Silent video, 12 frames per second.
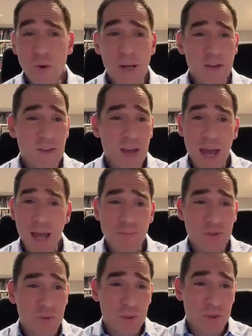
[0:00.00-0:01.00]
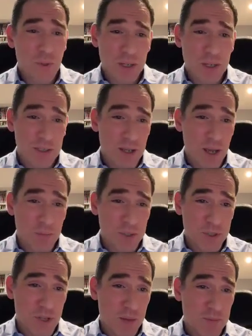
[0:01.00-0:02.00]
So I have absolutely no idea how
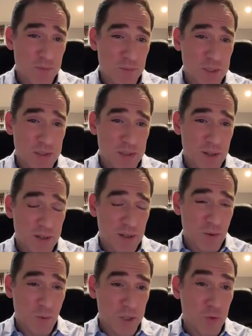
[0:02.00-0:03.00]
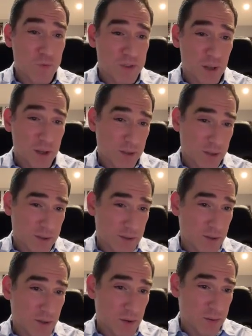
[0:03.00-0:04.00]
much time you've been studying, what you've
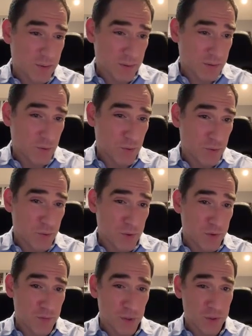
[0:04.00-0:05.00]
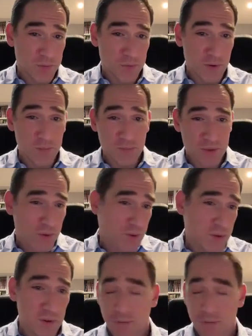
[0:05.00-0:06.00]
studied, who you've learned from, so
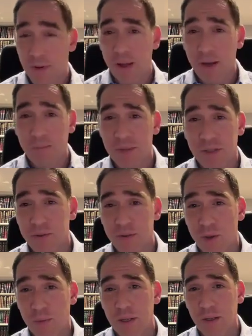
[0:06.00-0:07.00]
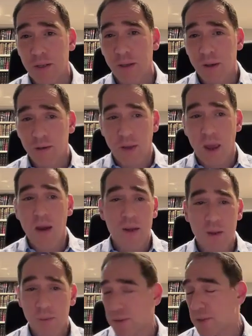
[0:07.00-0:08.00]
on and so forth. I mean, there's so many
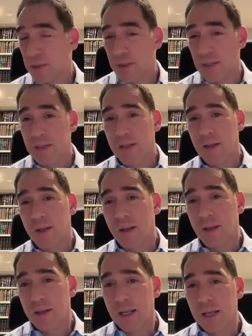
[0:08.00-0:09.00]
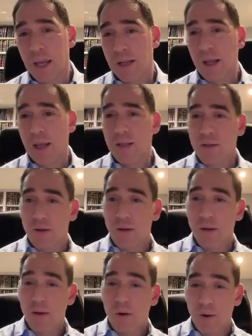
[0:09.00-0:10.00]
variables to this that I can't
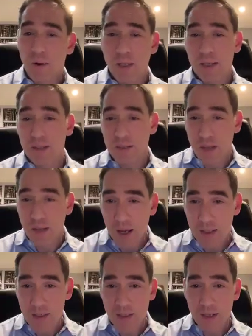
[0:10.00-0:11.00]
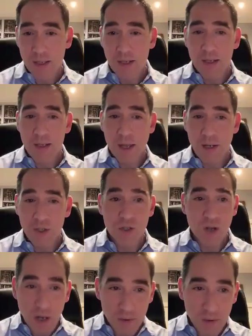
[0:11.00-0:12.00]
answer. All I can say is that
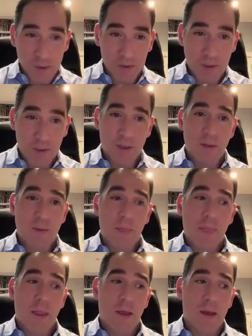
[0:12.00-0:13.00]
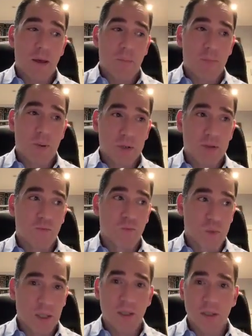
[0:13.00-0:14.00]
in general, a
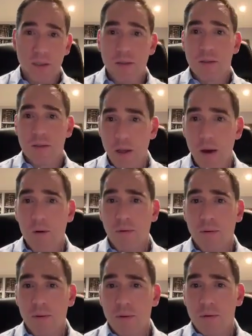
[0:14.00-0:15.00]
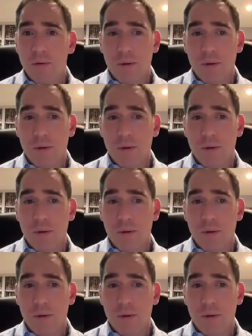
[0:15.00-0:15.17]
person really needs to know